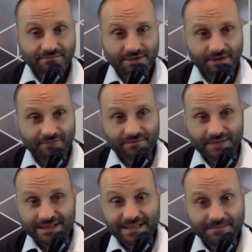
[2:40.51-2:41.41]

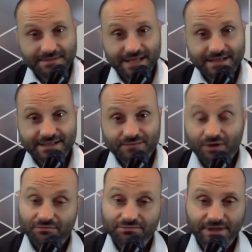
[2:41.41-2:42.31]
in some sense,
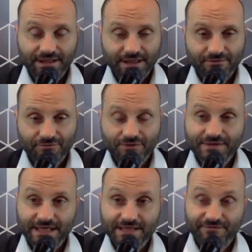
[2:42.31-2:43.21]
well, in the real
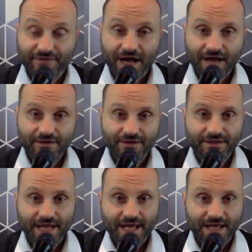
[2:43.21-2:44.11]
sense,
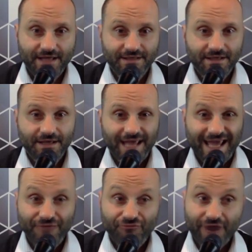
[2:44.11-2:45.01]
fathered and
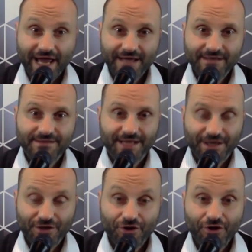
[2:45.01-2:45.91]
raised
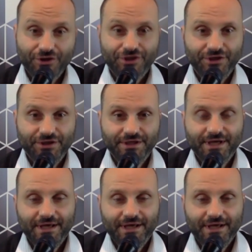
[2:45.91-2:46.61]
and nurtured